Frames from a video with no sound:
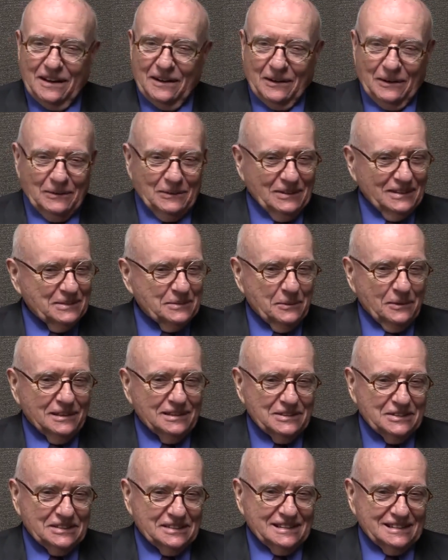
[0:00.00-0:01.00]
no, it
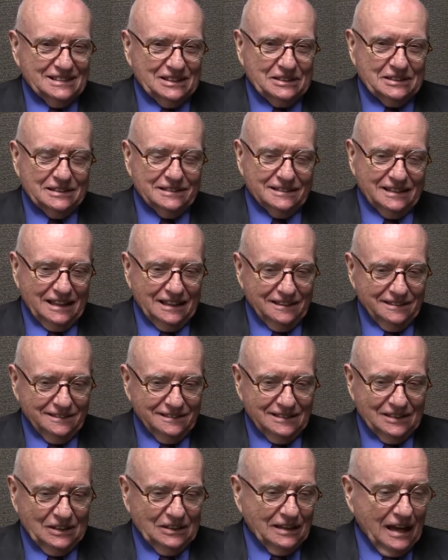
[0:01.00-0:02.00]
wasn't.
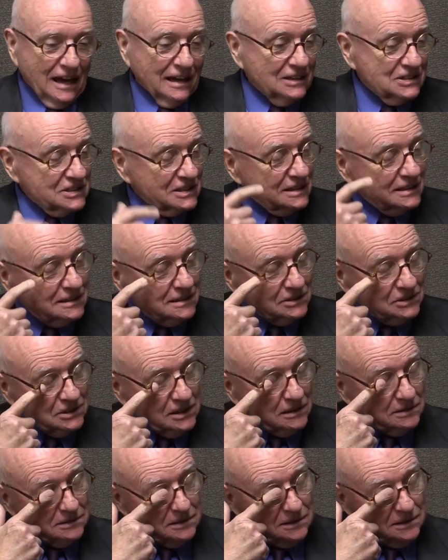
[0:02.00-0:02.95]
Actually, there's